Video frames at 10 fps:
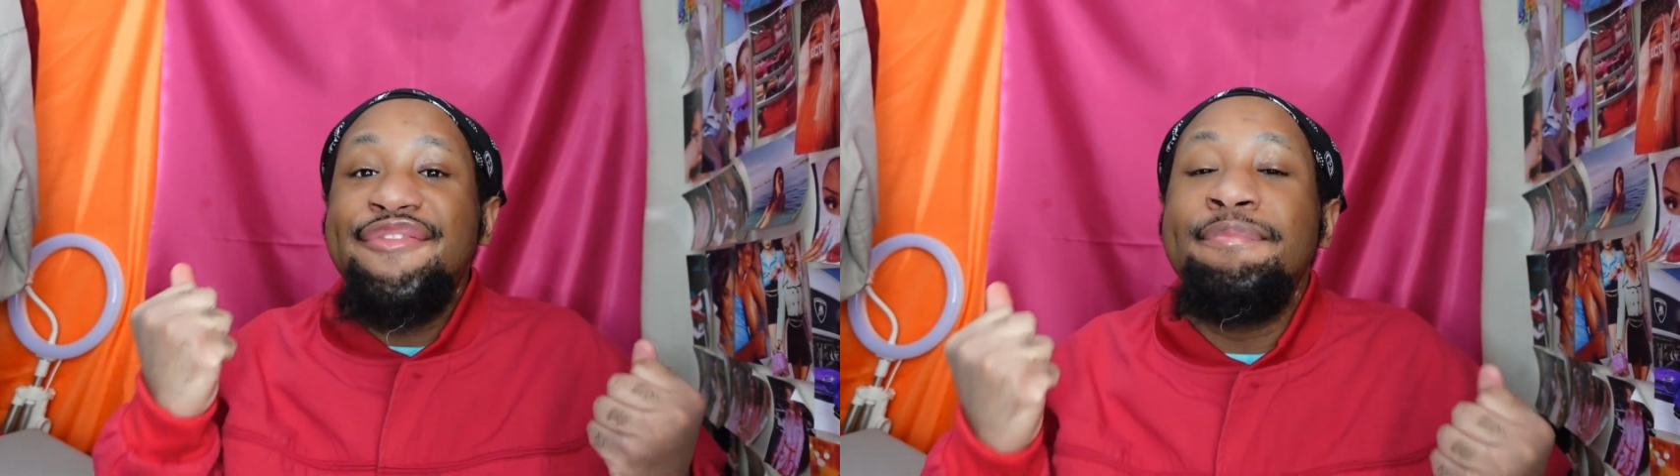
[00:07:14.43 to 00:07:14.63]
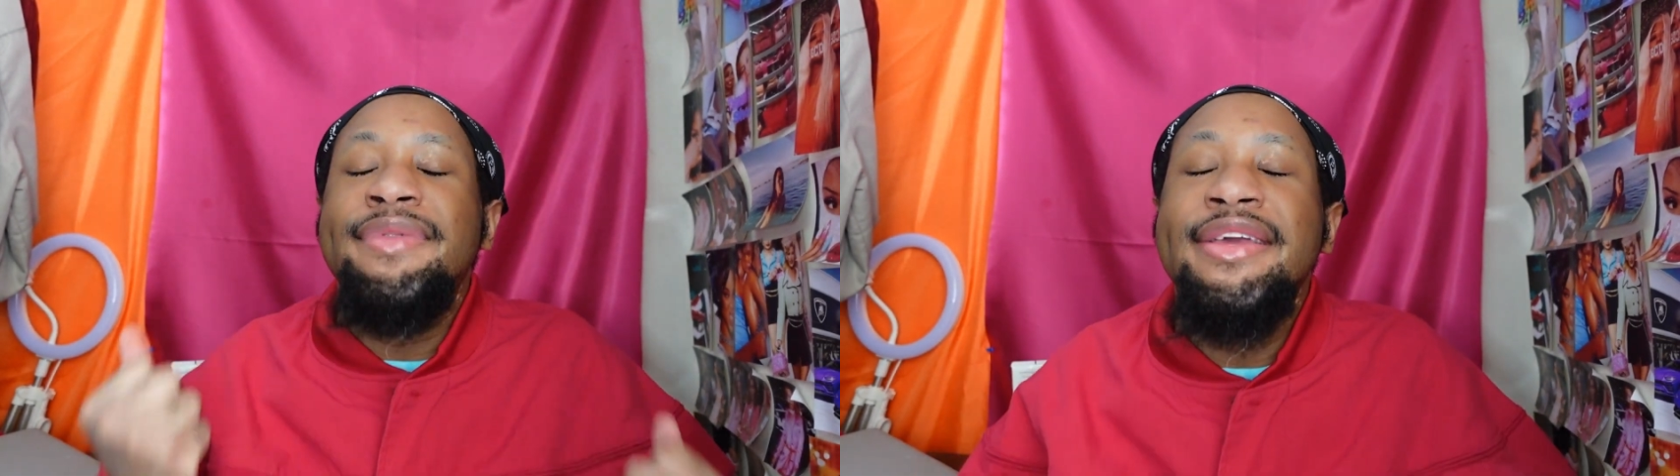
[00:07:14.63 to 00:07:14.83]

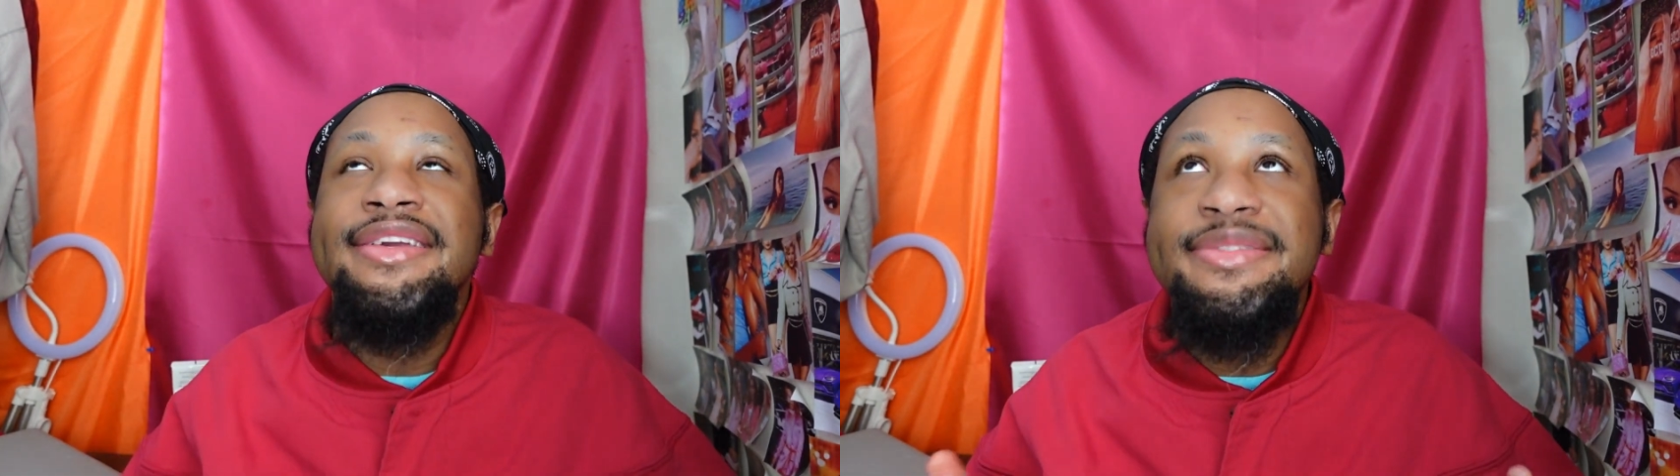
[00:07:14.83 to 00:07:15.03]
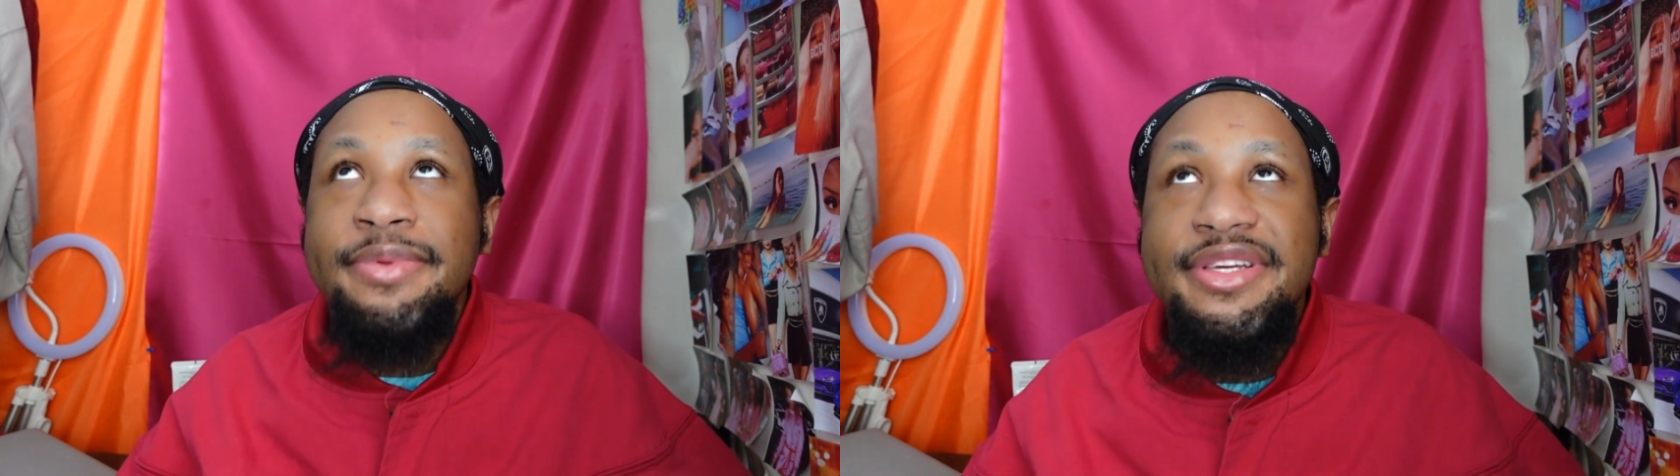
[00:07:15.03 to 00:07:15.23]

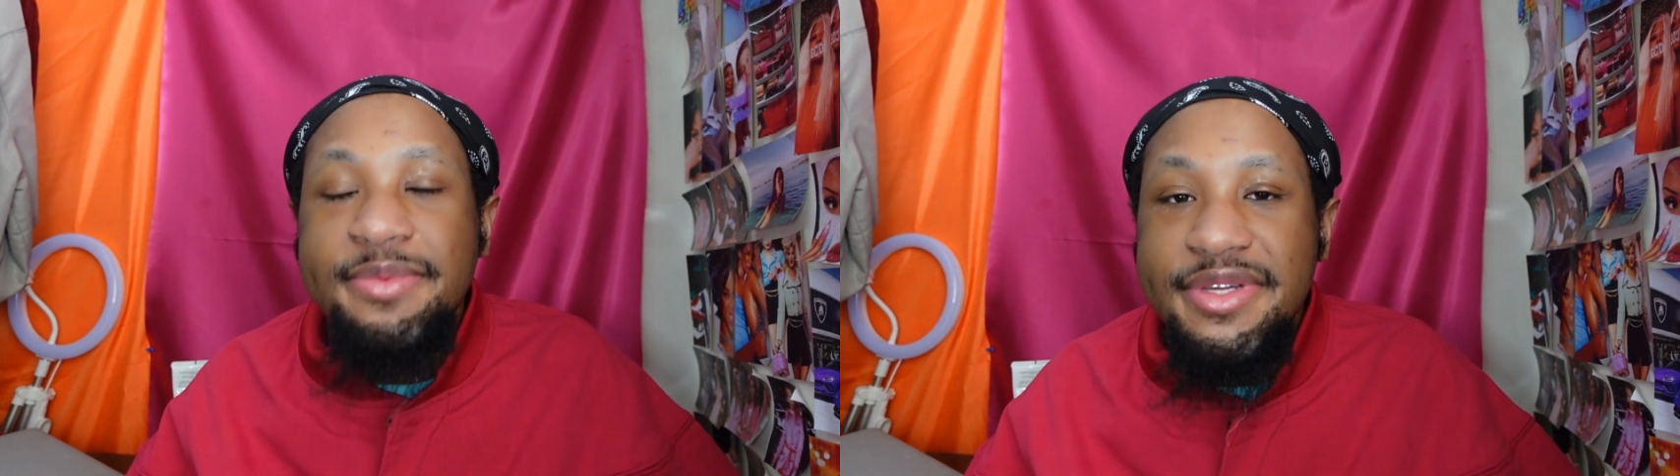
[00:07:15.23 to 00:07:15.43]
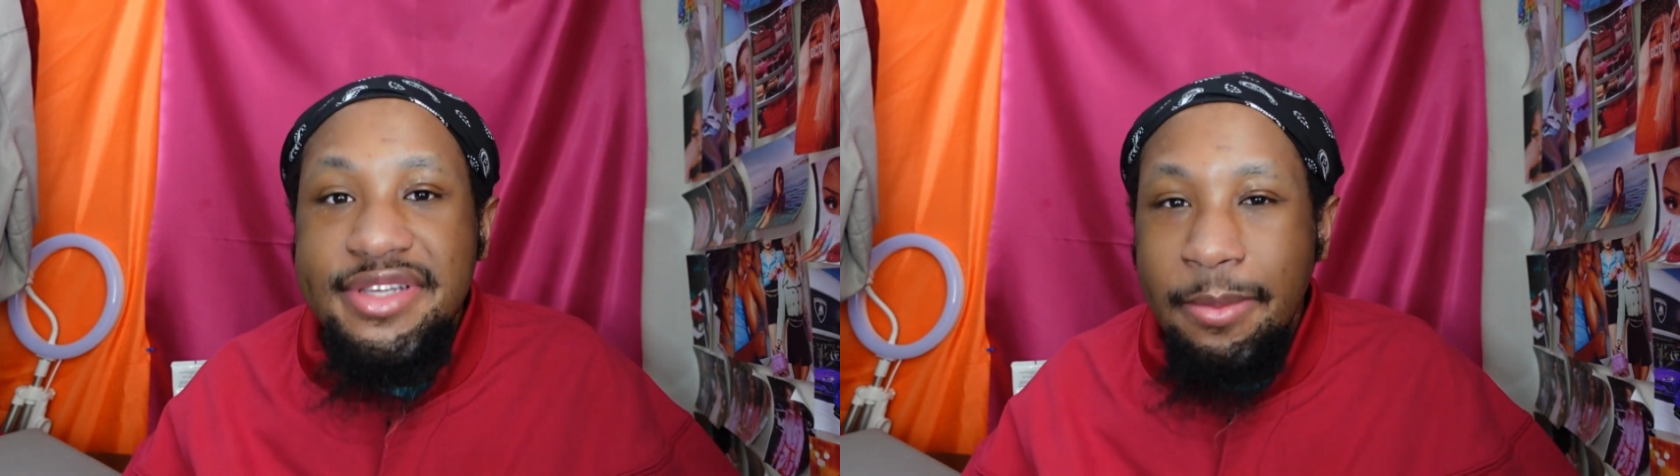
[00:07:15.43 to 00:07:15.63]
Please, please,
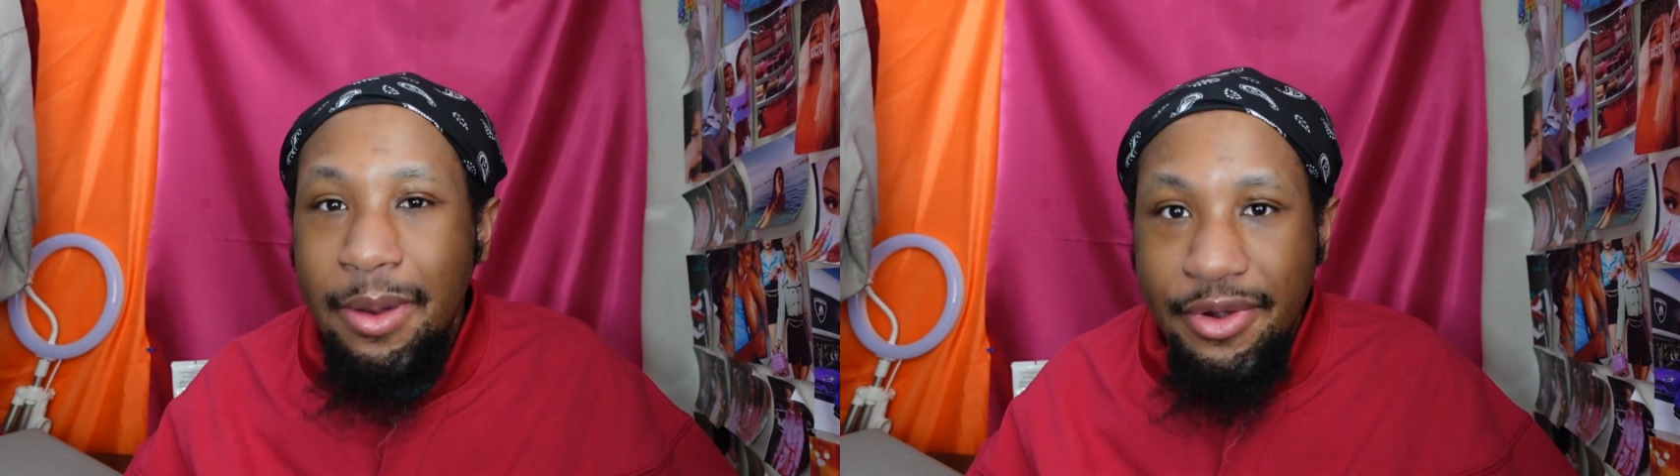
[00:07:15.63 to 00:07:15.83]
please come out